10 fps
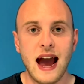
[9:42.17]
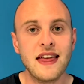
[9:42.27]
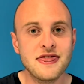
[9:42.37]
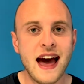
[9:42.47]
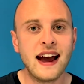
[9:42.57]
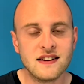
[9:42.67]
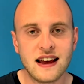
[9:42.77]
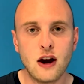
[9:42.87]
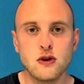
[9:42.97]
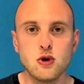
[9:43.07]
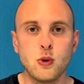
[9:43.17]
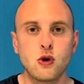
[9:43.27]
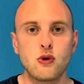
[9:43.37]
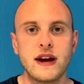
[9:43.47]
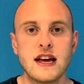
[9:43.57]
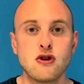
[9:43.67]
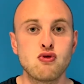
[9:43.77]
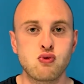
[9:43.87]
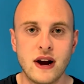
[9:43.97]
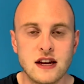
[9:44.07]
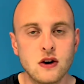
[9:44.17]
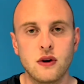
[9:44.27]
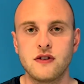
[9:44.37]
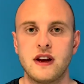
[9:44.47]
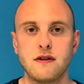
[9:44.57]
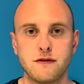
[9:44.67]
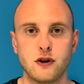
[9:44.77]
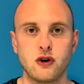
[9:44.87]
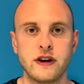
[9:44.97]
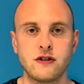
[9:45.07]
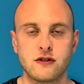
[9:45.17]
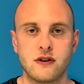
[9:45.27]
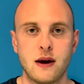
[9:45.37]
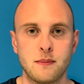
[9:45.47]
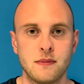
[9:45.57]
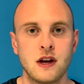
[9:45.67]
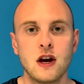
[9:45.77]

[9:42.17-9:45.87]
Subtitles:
And that is how you will create great content for your Instagram.